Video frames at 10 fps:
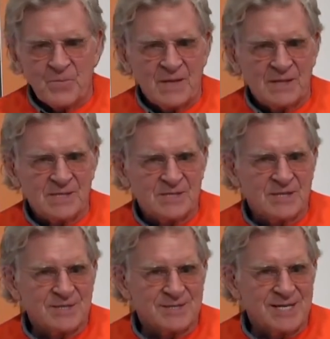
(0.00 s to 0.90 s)
it just
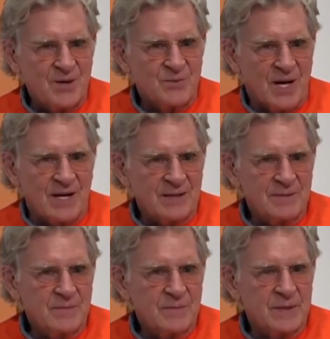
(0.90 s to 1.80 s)
doesn't sound right.
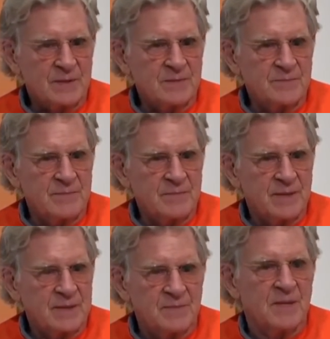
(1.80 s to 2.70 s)
But
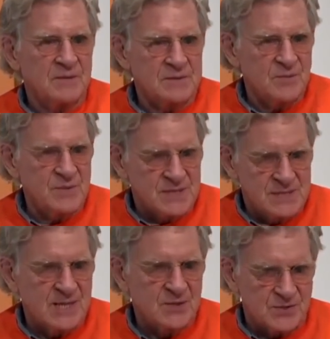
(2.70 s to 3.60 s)
madhyama also
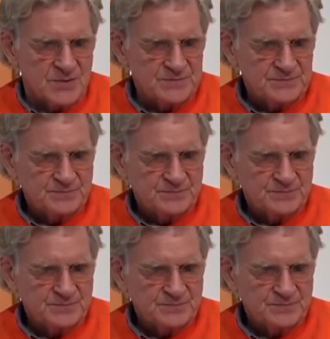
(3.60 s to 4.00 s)
means center.